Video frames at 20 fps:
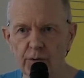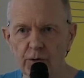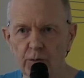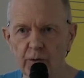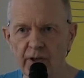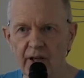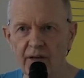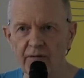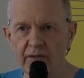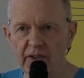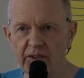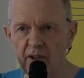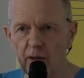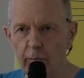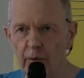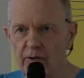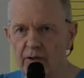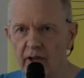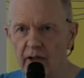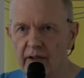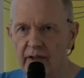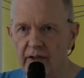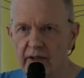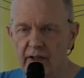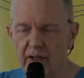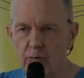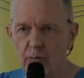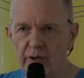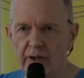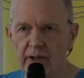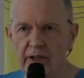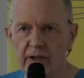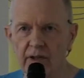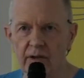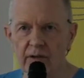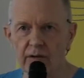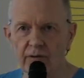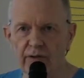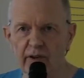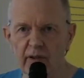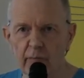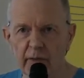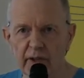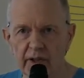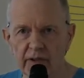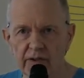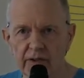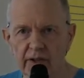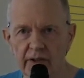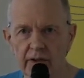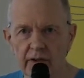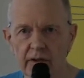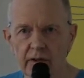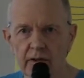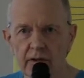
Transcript: you would have this up and running in within five minutes, say.